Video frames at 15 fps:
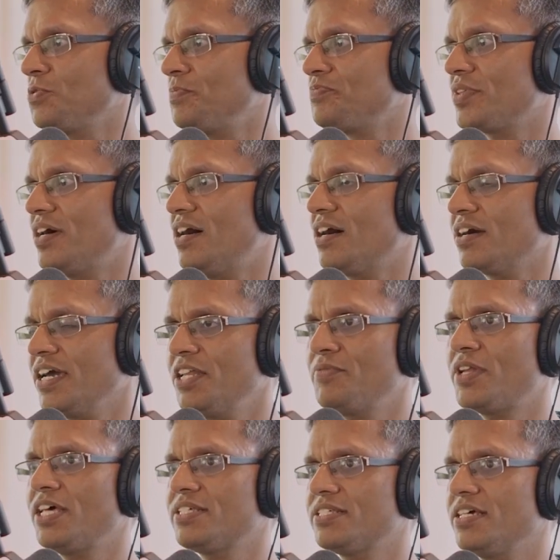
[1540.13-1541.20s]
So
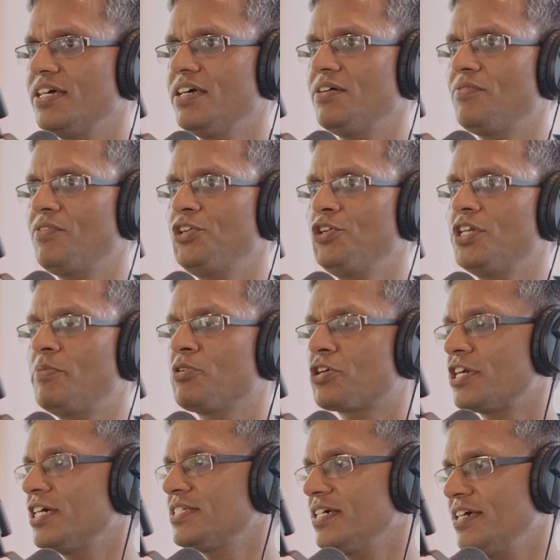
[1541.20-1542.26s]
again, when I say, when you
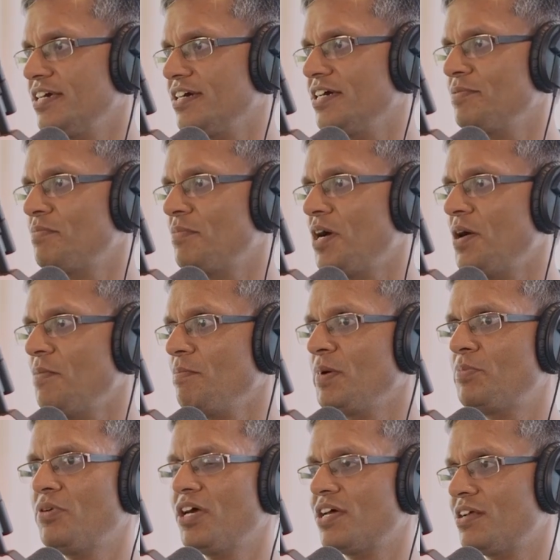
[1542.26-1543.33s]
democratize A I,
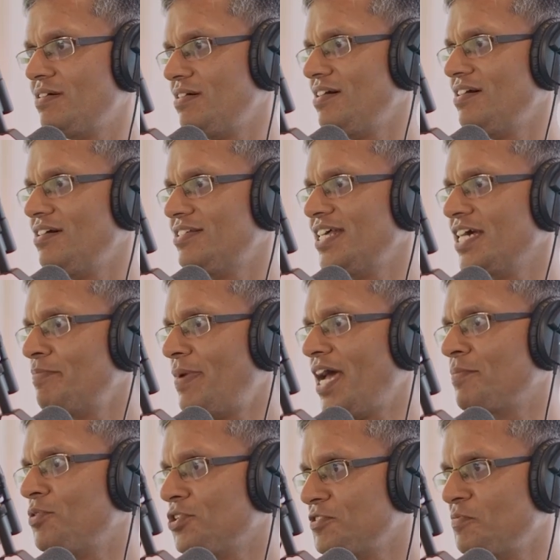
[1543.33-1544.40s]
people are, uh, it's like a
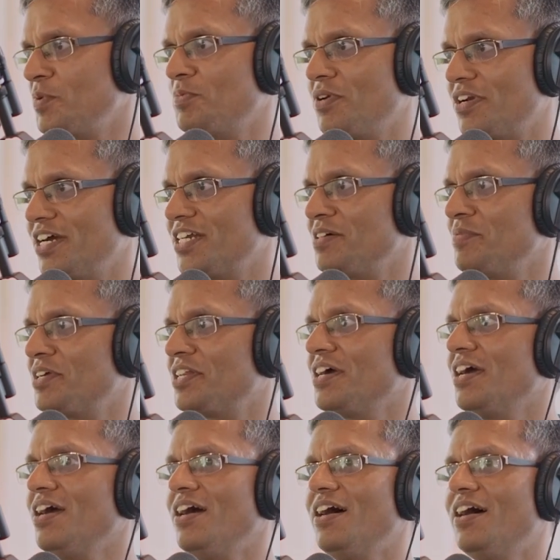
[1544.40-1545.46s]
black box for people, right? I
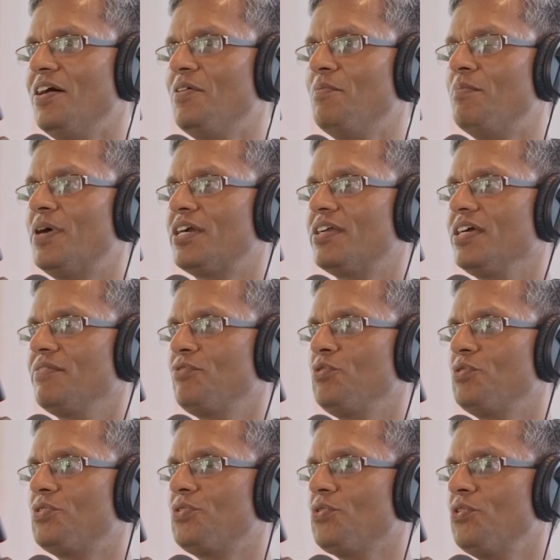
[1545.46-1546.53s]
mean, but
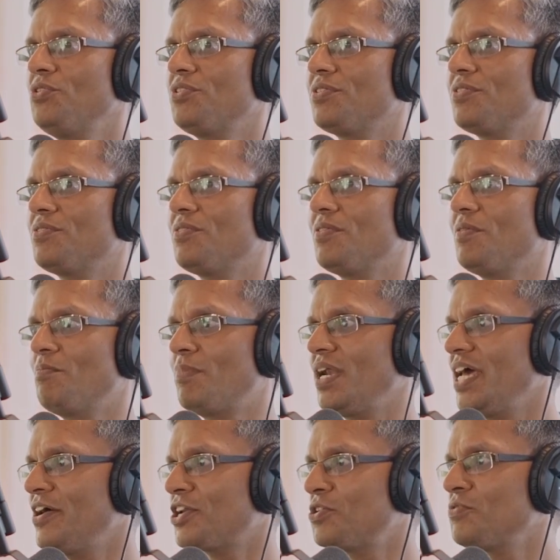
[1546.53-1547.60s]
if you don't
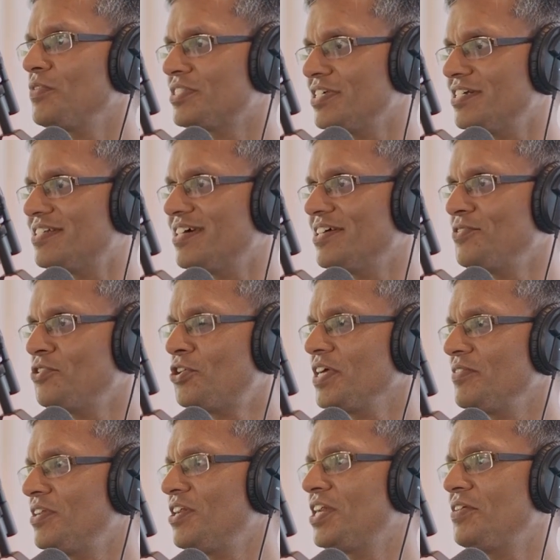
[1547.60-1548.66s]
play around with it, you
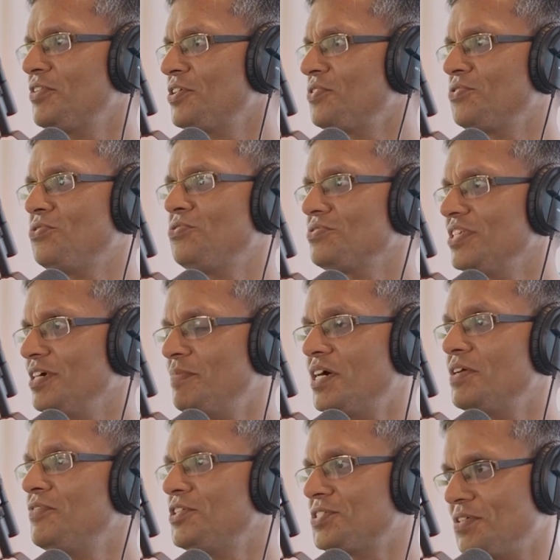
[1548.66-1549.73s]
not, you'll never know the
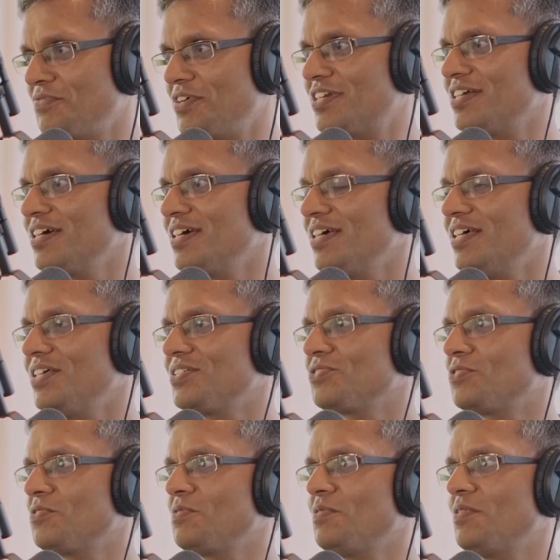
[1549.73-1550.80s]
benefits of it.
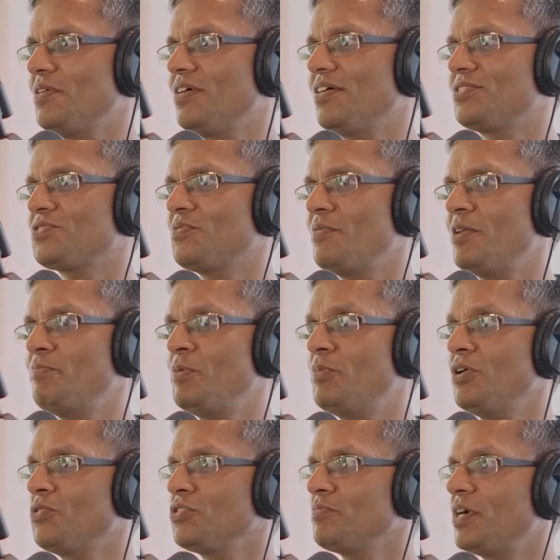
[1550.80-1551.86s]
So, uh, so when
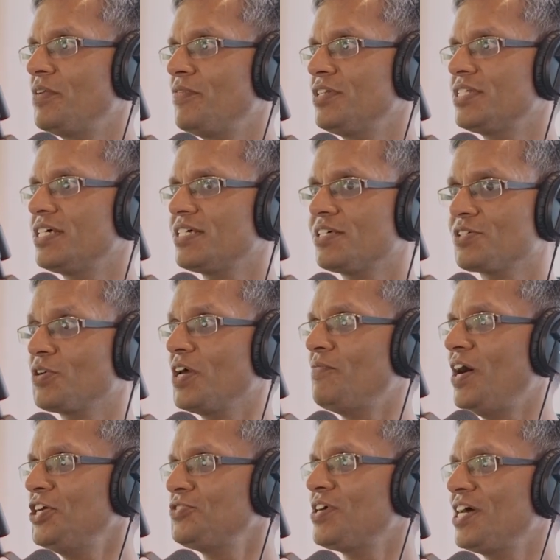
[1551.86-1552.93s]
people know the benefits, they say,
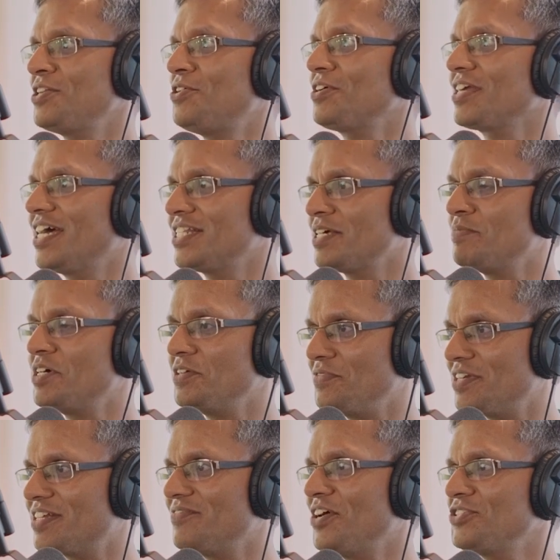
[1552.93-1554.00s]
okay, why should I not get the
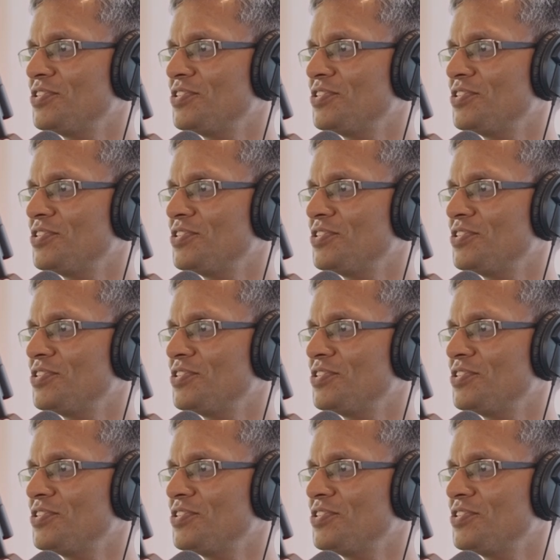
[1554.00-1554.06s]
benefit?